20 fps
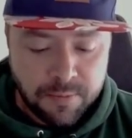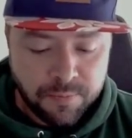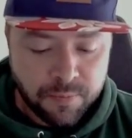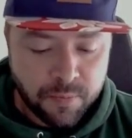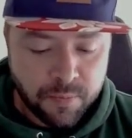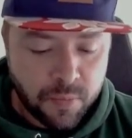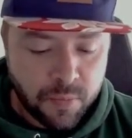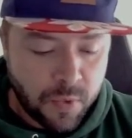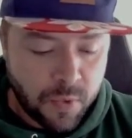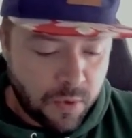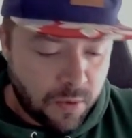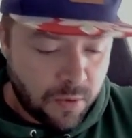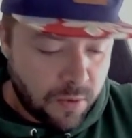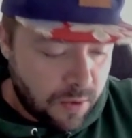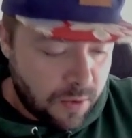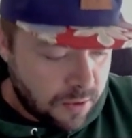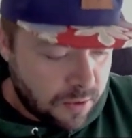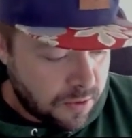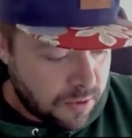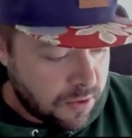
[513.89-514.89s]

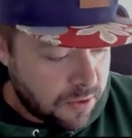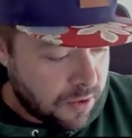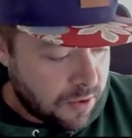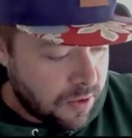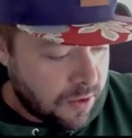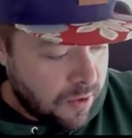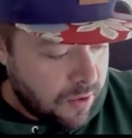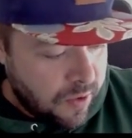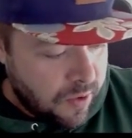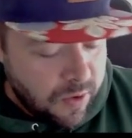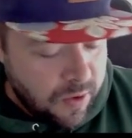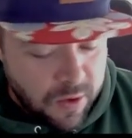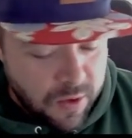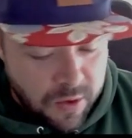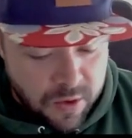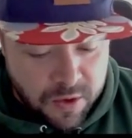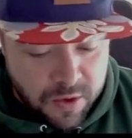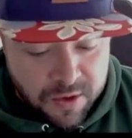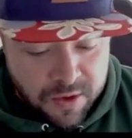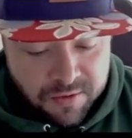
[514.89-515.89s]
So
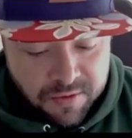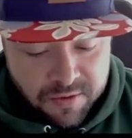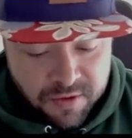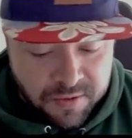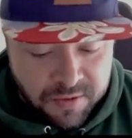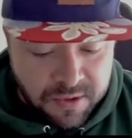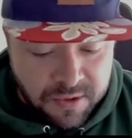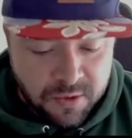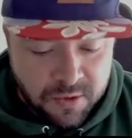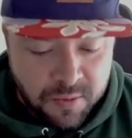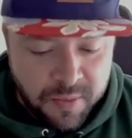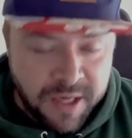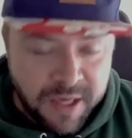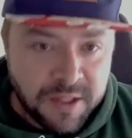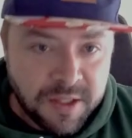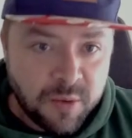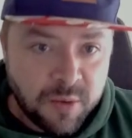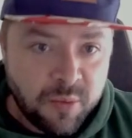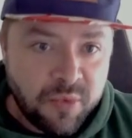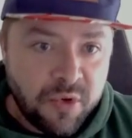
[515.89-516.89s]
Vivi is an
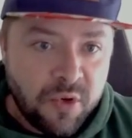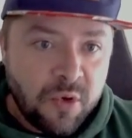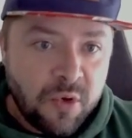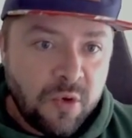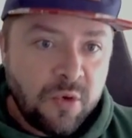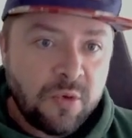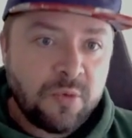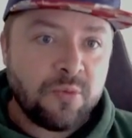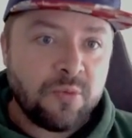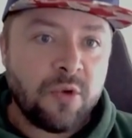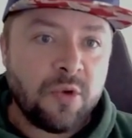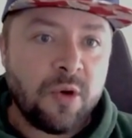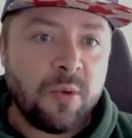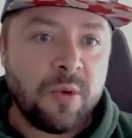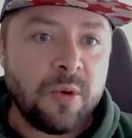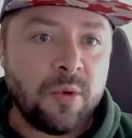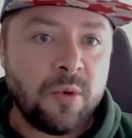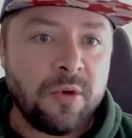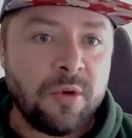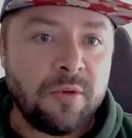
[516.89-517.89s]
amazing pool,
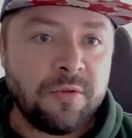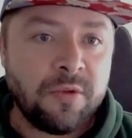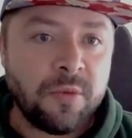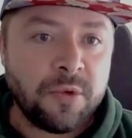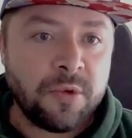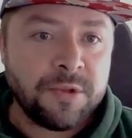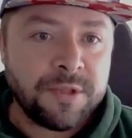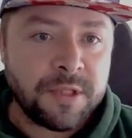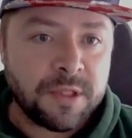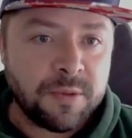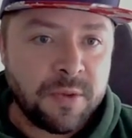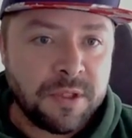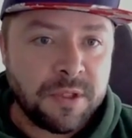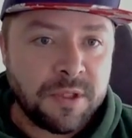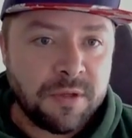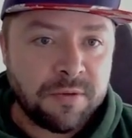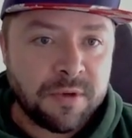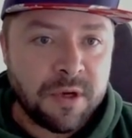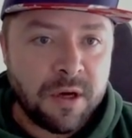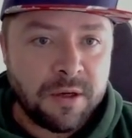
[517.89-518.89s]
probably one of the most
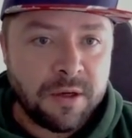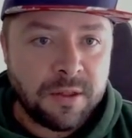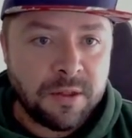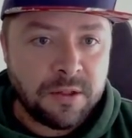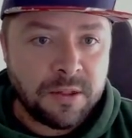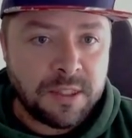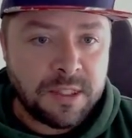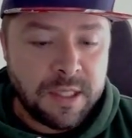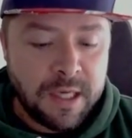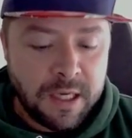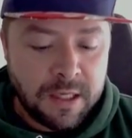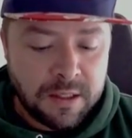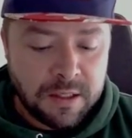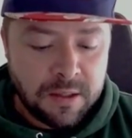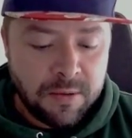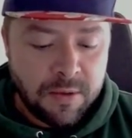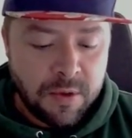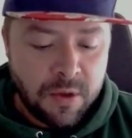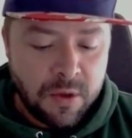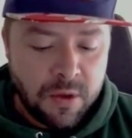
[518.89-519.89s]
expensive card in the
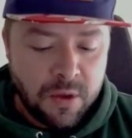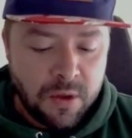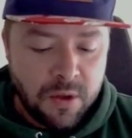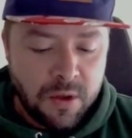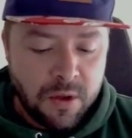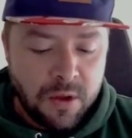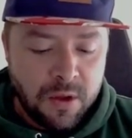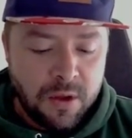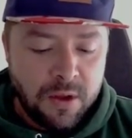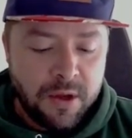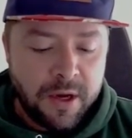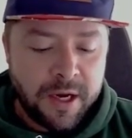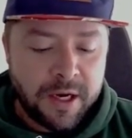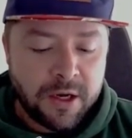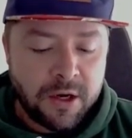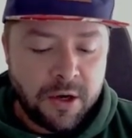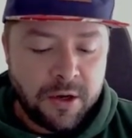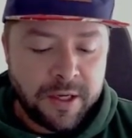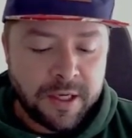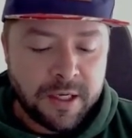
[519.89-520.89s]
set.
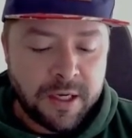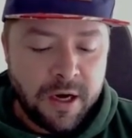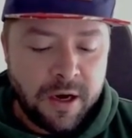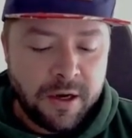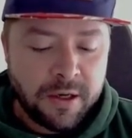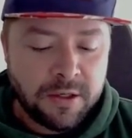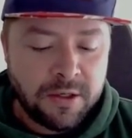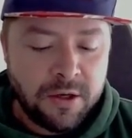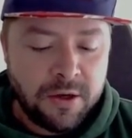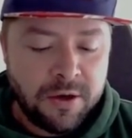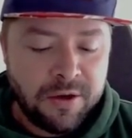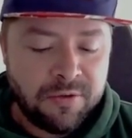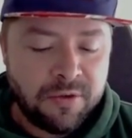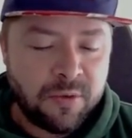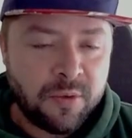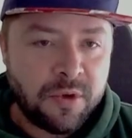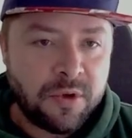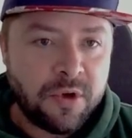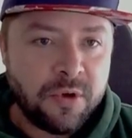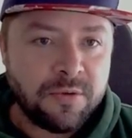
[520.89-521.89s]
Iconic character,
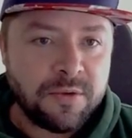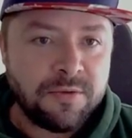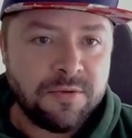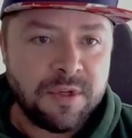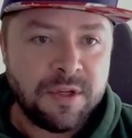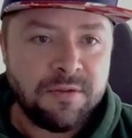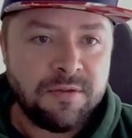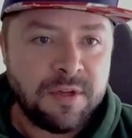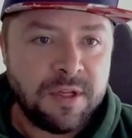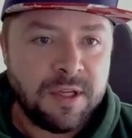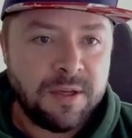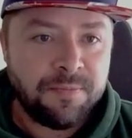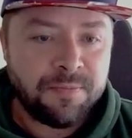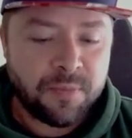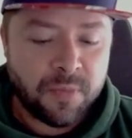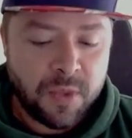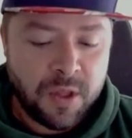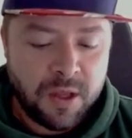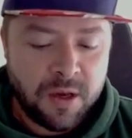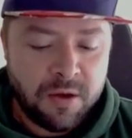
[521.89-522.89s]
everyone loves Vivi,
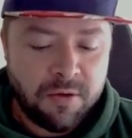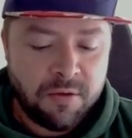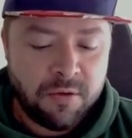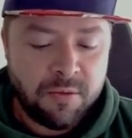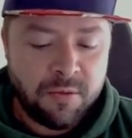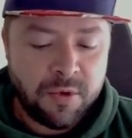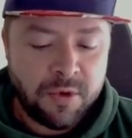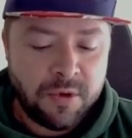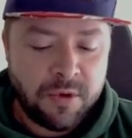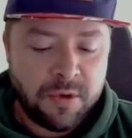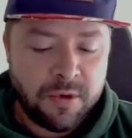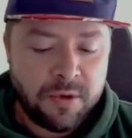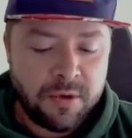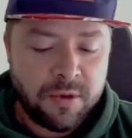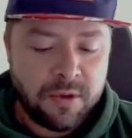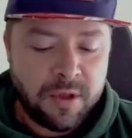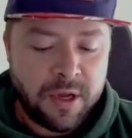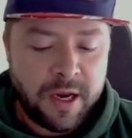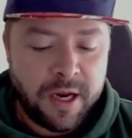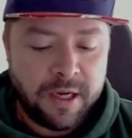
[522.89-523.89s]
and everyone
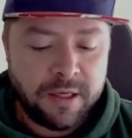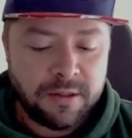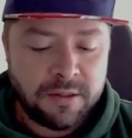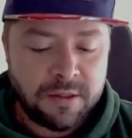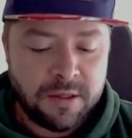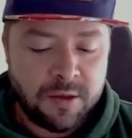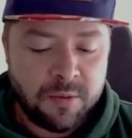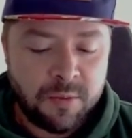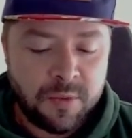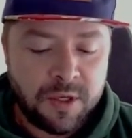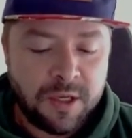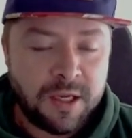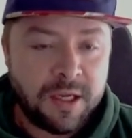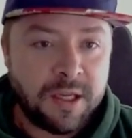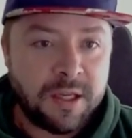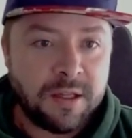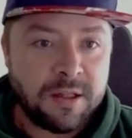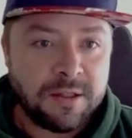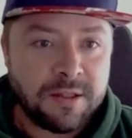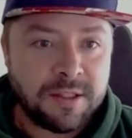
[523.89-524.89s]
hates him
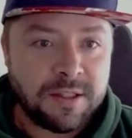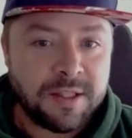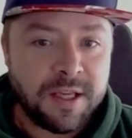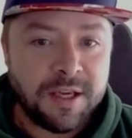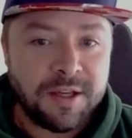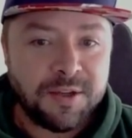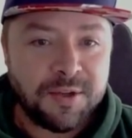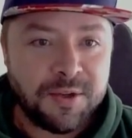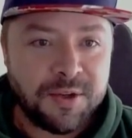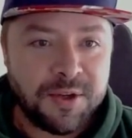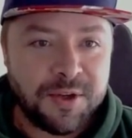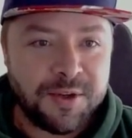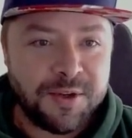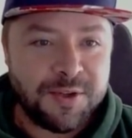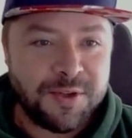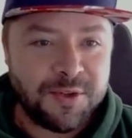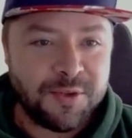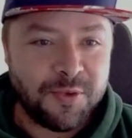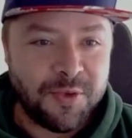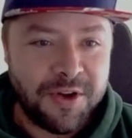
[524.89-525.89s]
in Standard
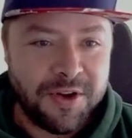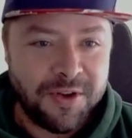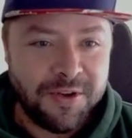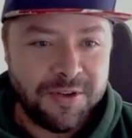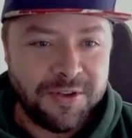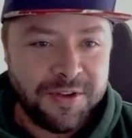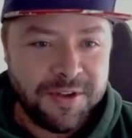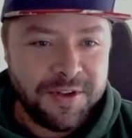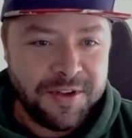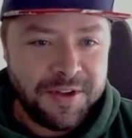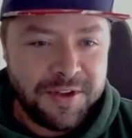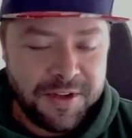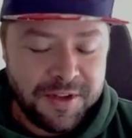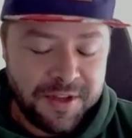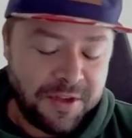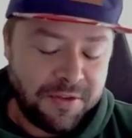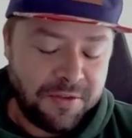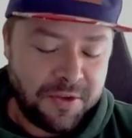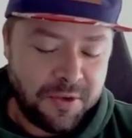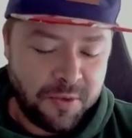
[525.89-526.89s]
as well.
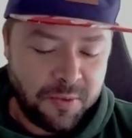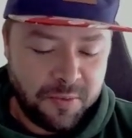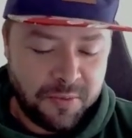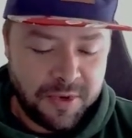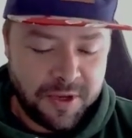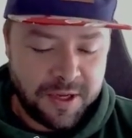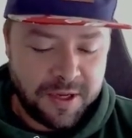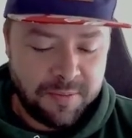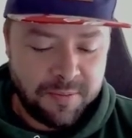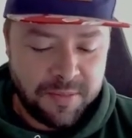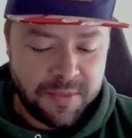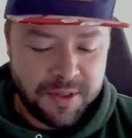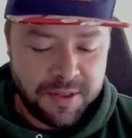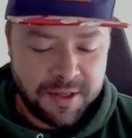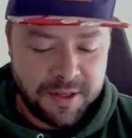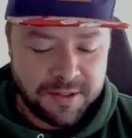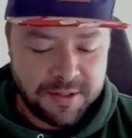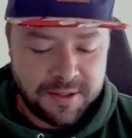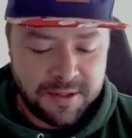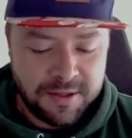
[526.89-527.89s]
If you don't play him,
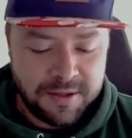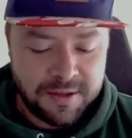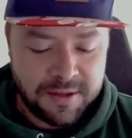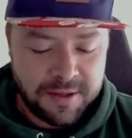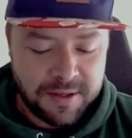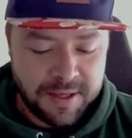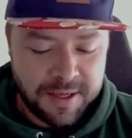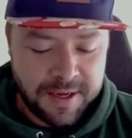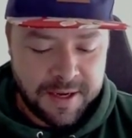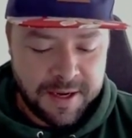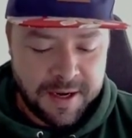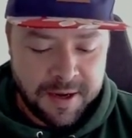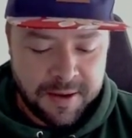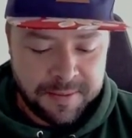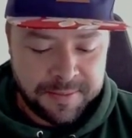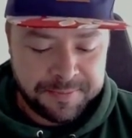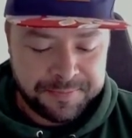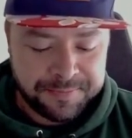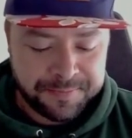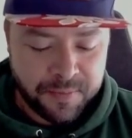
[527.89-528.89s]
that's it.
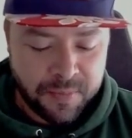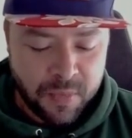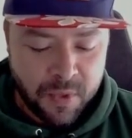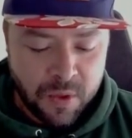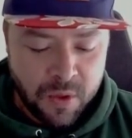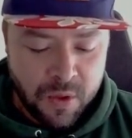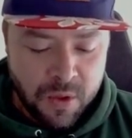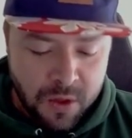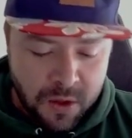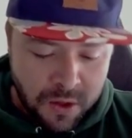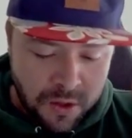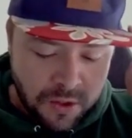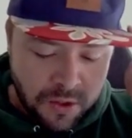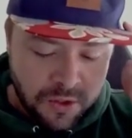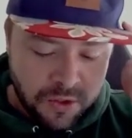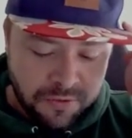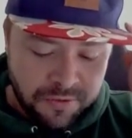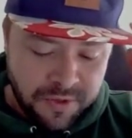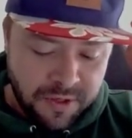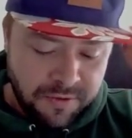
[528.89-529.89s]

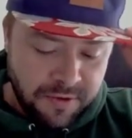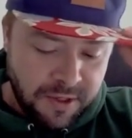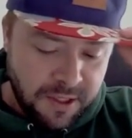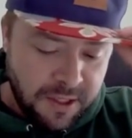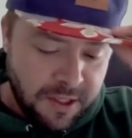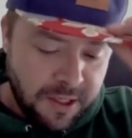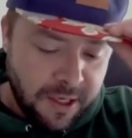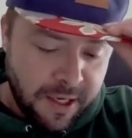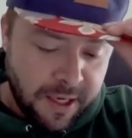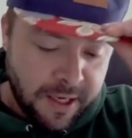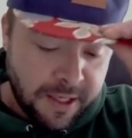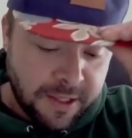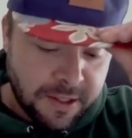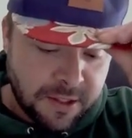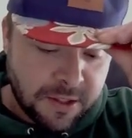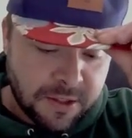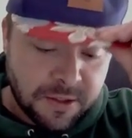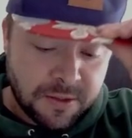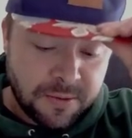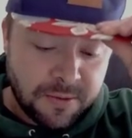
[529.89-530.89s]
So Vivi
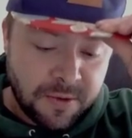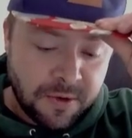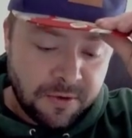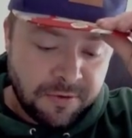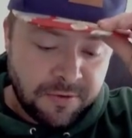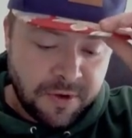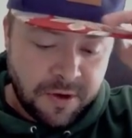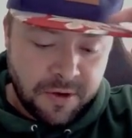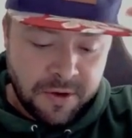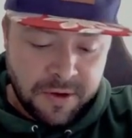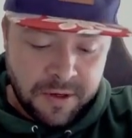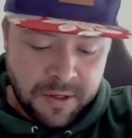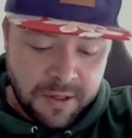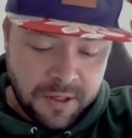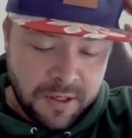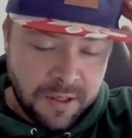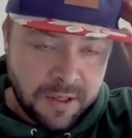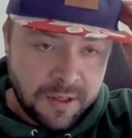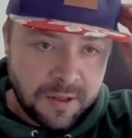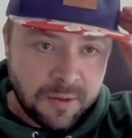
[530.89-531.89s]
has a
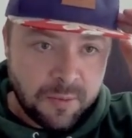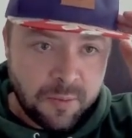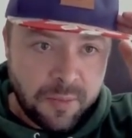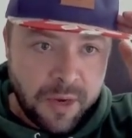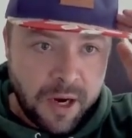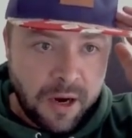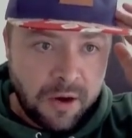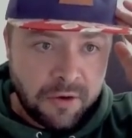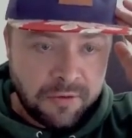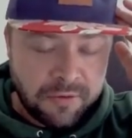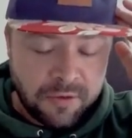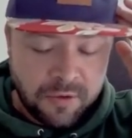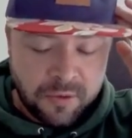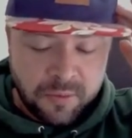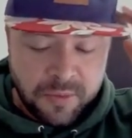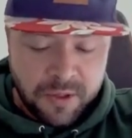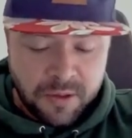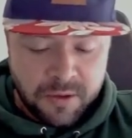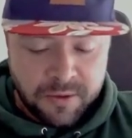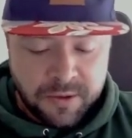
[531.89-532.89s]
very powerful
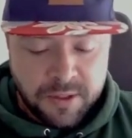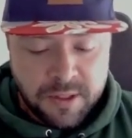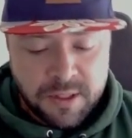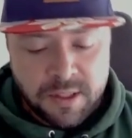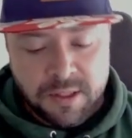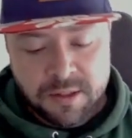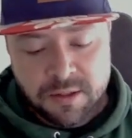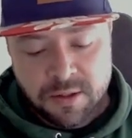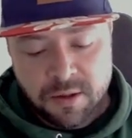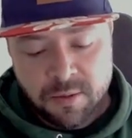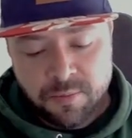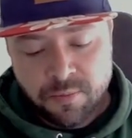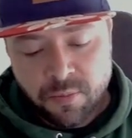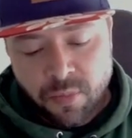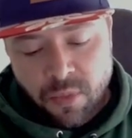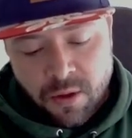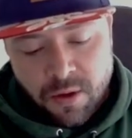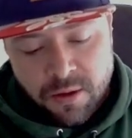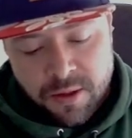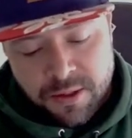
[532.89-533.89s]
ability. It's a
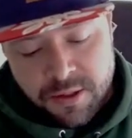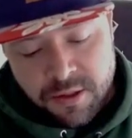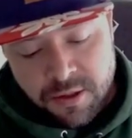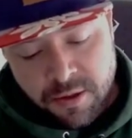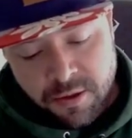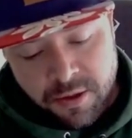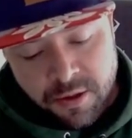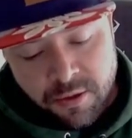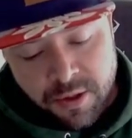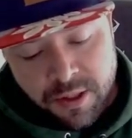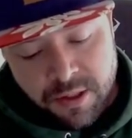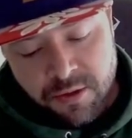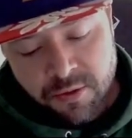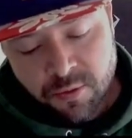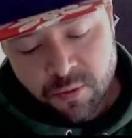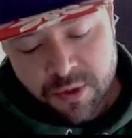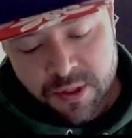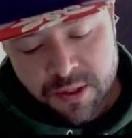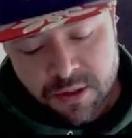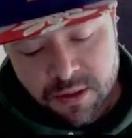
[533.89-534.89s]
legendary
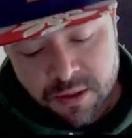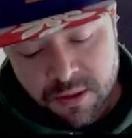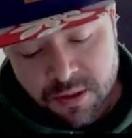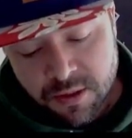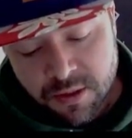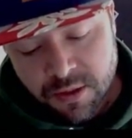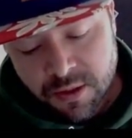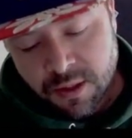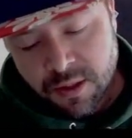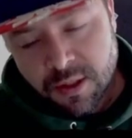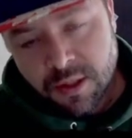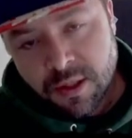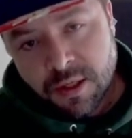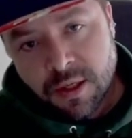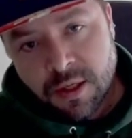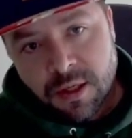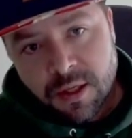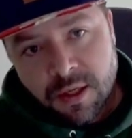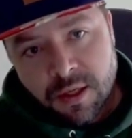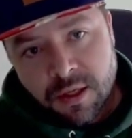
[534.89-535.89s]
creature wizard,
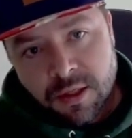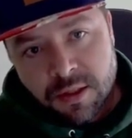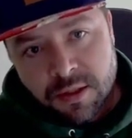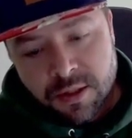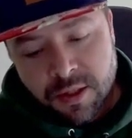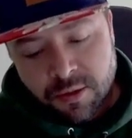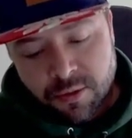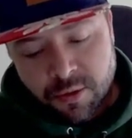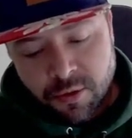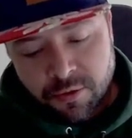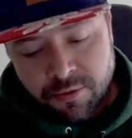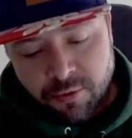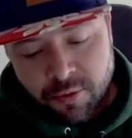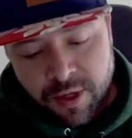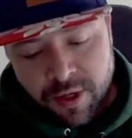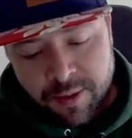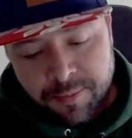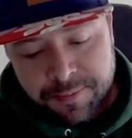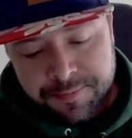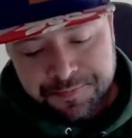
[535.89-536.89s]

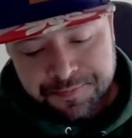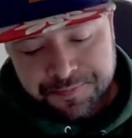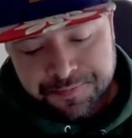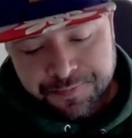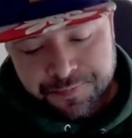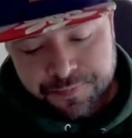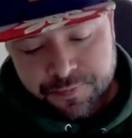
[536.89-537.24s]
0/3.